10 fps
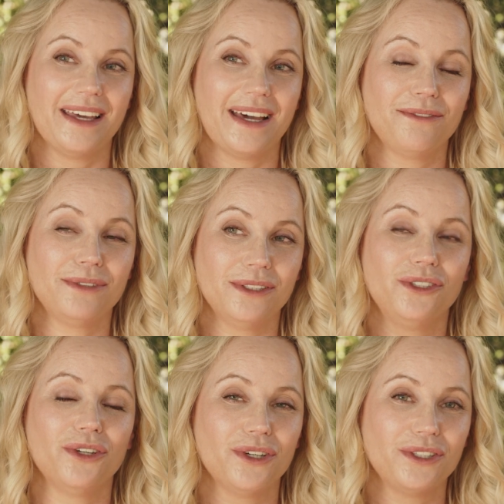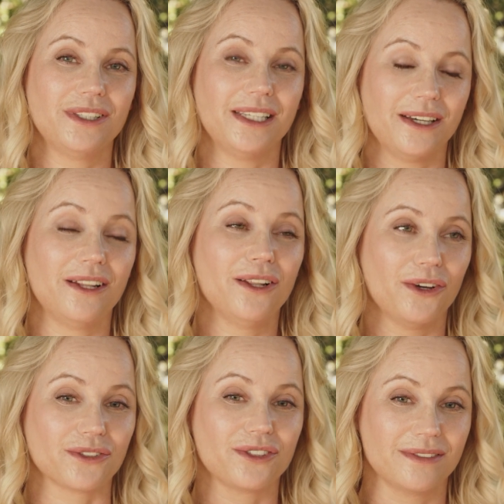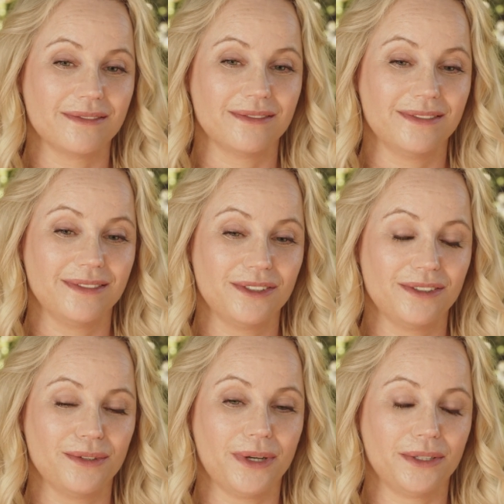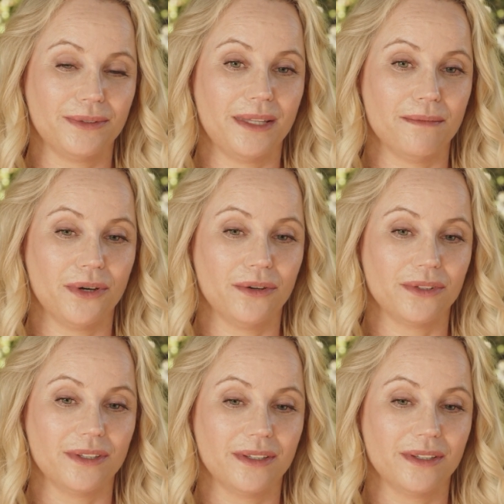I've enjoyed it a lot to work with them both.